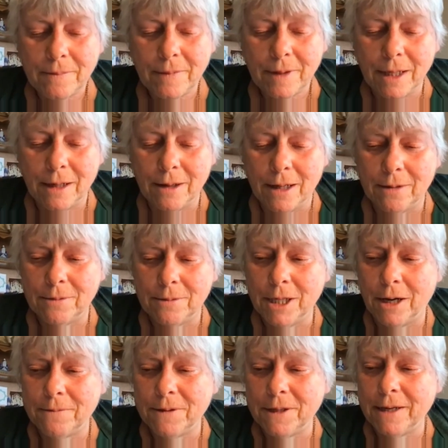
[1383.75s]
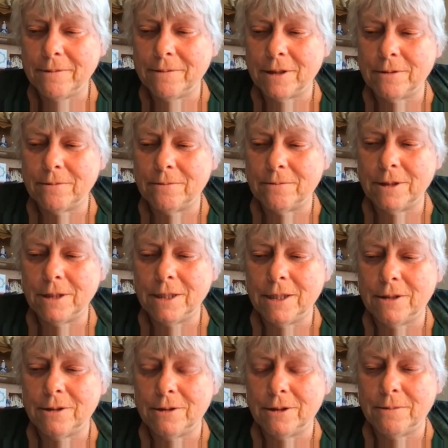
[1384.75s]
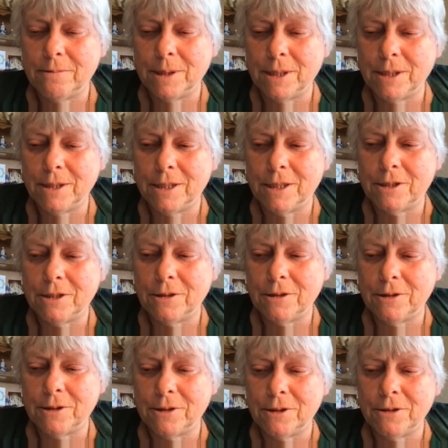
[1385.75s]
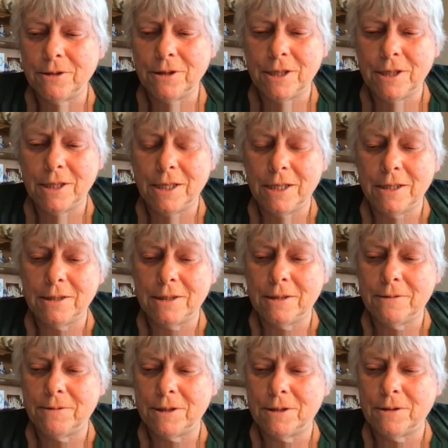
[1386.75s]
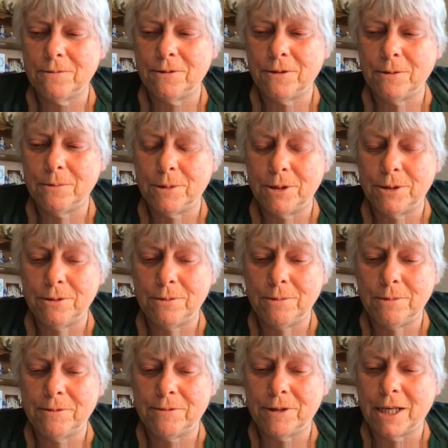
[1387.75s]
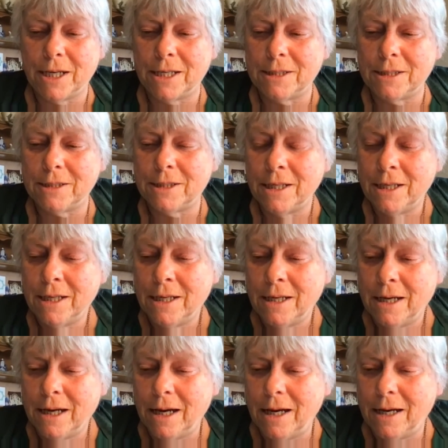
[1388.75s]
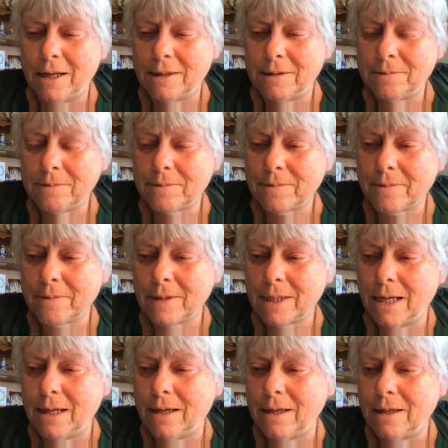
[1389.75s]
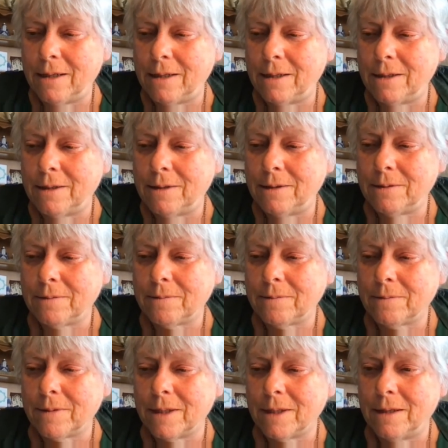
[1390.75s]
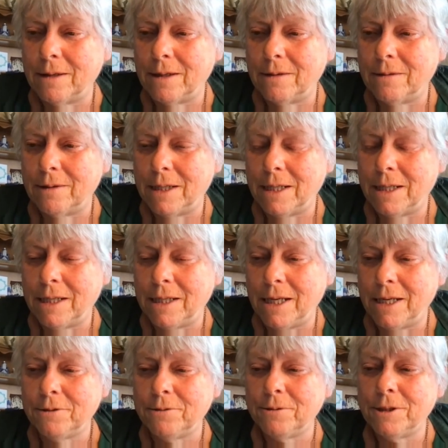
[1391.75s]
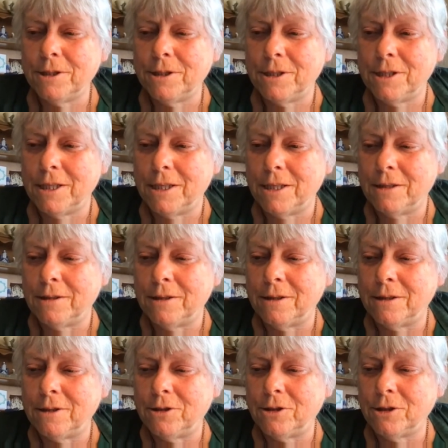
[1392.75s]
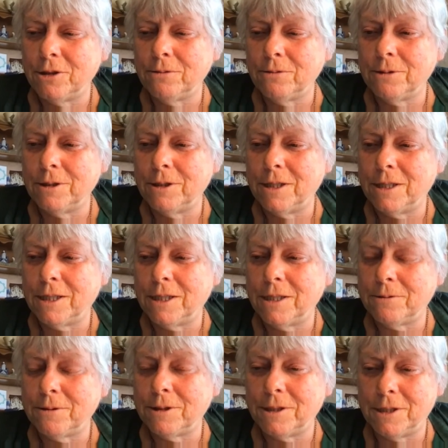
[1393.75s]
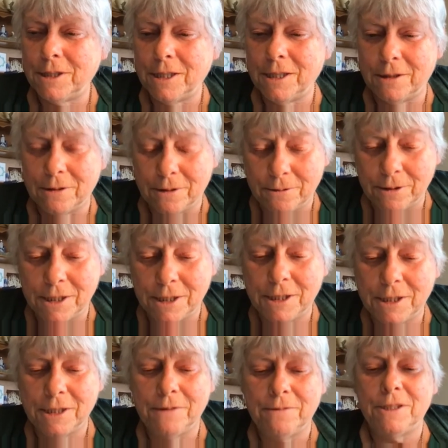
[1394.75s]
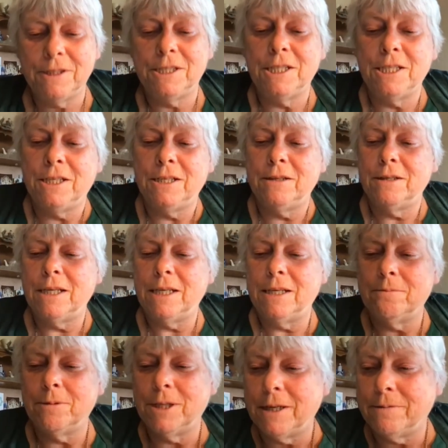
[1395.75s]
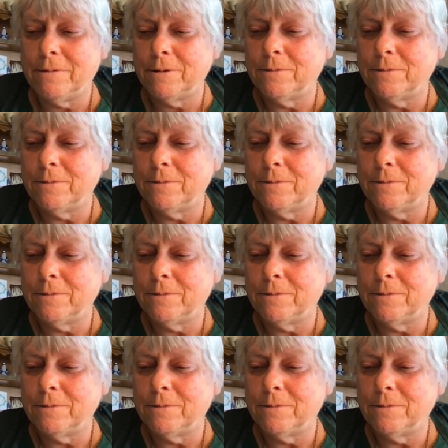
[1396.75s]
uh, we often have a really good ability to learn things if it's a full moon. We've got uh, uh, uh an interest in children, an interest in creativity, in whatever